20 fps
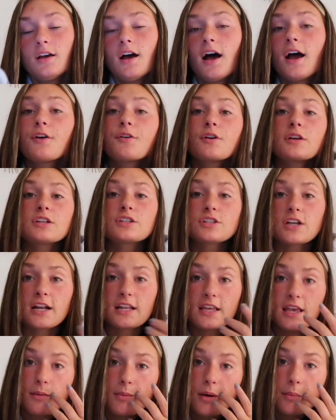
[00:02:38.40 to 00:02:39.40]
I really try
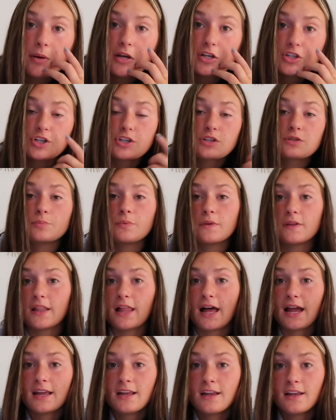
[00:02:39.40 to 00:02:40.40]
to keep my pictures
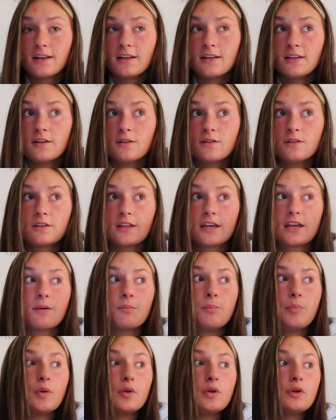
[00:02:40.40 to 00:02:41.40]
light, like a
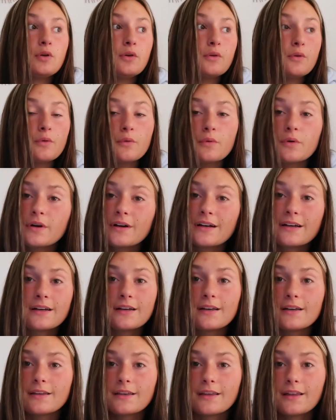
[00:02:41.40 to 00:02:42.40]
blue.
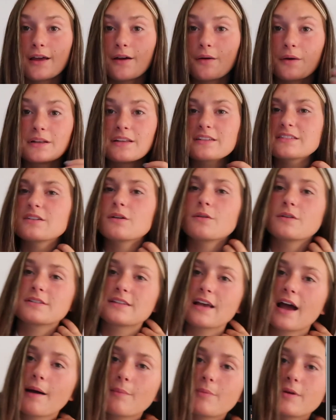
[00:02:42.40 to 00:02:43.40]
You know, it doesn't always
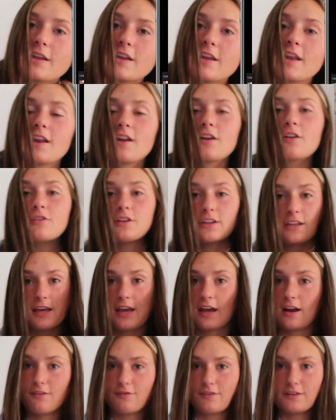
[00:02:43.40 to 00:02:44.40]
happen, and I don't really
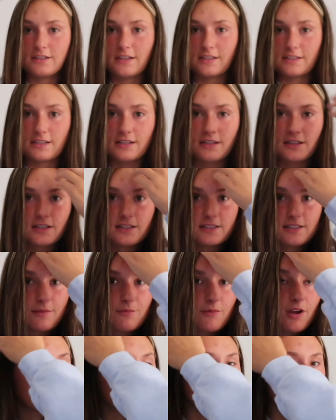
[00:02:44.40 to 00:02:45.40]
care if it doesn't because
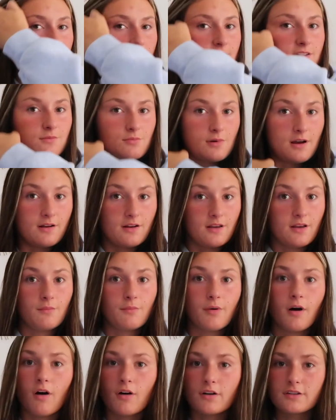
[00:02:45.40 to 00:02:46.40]
I'm stressed about it,
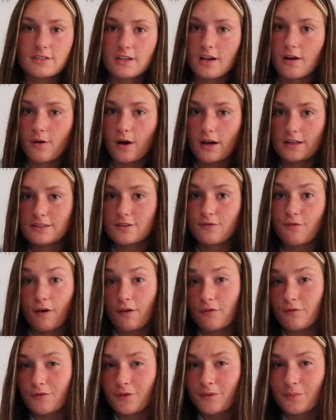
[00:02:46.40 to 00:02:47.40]
but also it's
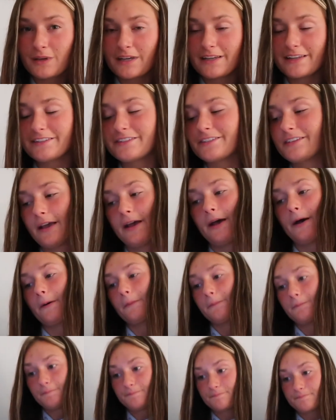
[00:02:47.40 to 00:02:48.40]
fun for me. So
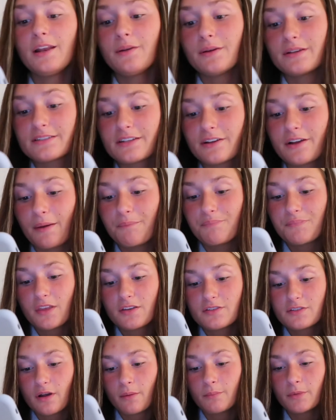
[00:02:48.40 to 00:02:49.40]
anyways, okay,
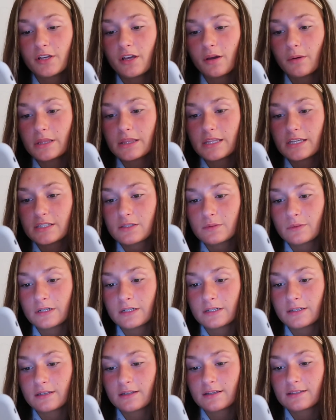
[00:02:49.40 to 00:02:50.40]
so I'm gonna go with this
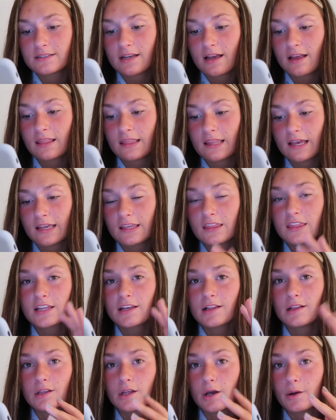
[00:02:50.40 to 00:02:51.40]
one because I like the
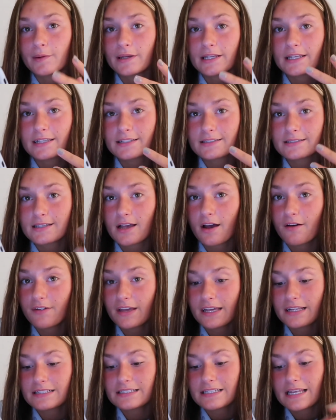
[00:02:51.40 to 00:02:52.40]
glowiness of
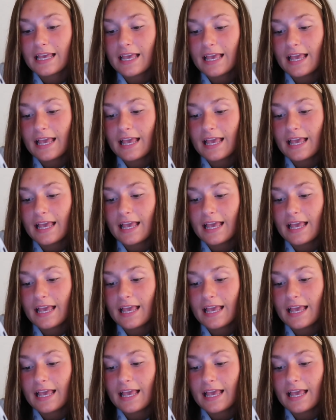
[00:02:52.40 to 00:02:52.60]
it,